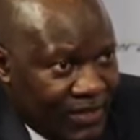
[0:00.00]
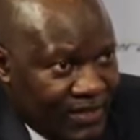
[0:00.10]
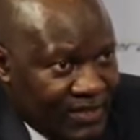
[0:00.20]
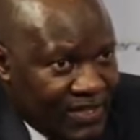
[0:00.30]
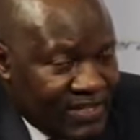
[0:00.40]
I
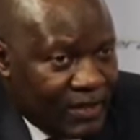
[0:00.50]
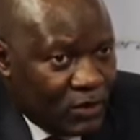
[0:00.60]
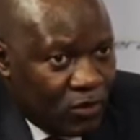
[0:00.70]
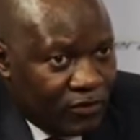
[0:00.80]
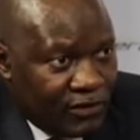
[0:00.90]
think there's a
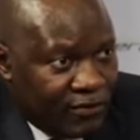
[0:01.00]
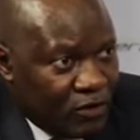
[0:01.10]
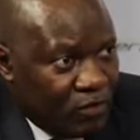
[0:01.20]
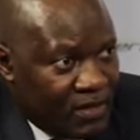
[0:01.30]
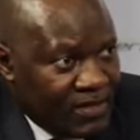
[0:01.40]
lot of
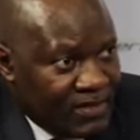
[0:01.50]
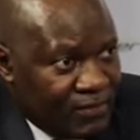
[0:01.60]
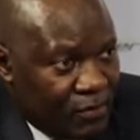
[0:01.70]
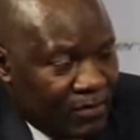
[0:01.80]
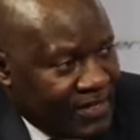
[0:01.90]
developments
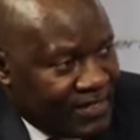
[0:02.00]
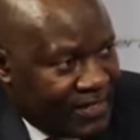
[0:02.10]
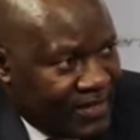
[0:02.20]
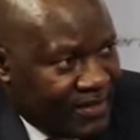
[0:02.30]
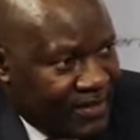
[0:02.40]
from last
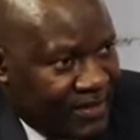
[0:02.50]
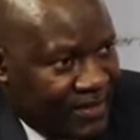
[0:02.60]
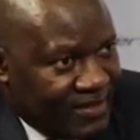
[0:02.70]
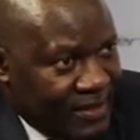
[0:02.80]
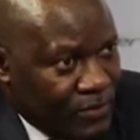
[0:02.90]
year
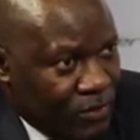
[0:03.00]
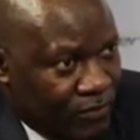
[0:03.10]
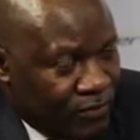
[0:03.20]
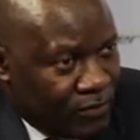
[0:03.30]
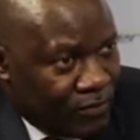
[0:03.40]
in terms
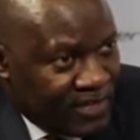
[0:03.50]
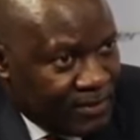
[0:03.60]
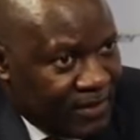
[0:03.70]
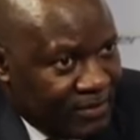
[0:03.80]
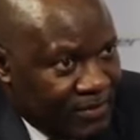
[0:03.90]
of the
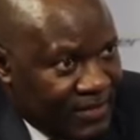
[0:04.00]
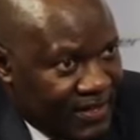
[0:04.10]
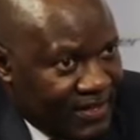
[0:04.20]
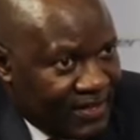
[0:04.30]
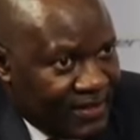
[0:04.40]
smart
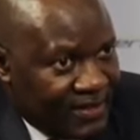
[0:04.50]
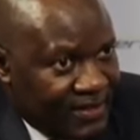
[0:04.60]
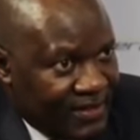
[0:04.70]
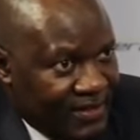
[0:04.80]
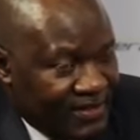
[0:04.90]

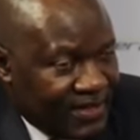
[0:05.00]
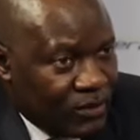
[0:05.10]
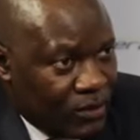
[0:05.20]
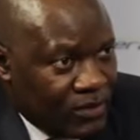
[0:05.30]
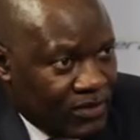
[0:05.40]
metering
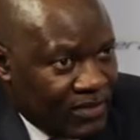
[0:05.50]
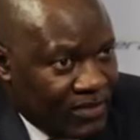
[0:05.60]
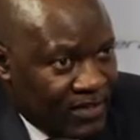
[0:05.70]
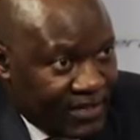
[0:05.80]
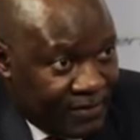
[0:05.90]
technology.
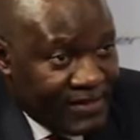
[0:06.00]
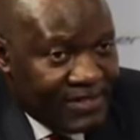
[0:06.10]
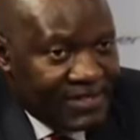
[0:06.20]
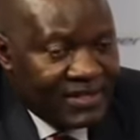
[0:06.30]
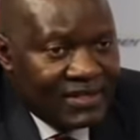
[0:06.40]
It's fast
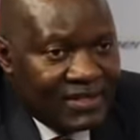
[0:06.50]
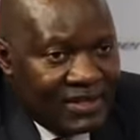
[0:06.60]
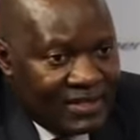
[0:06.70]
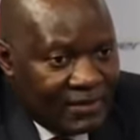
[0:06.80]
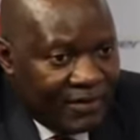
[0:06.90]

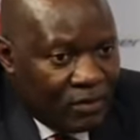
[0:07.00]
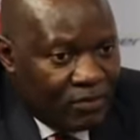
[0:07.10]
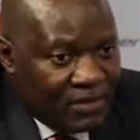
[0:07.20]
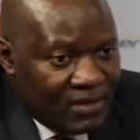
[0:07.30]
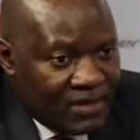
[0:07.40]

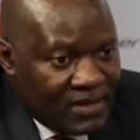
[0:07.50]
developing.